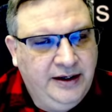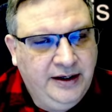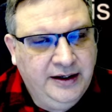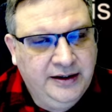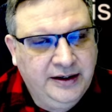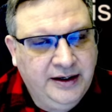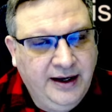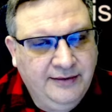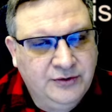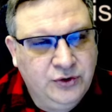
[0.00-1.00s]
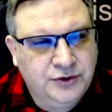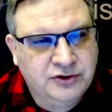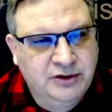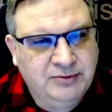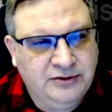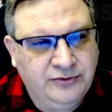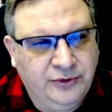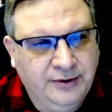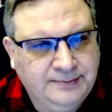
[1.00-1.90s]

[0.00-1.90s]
and have a cool description for it.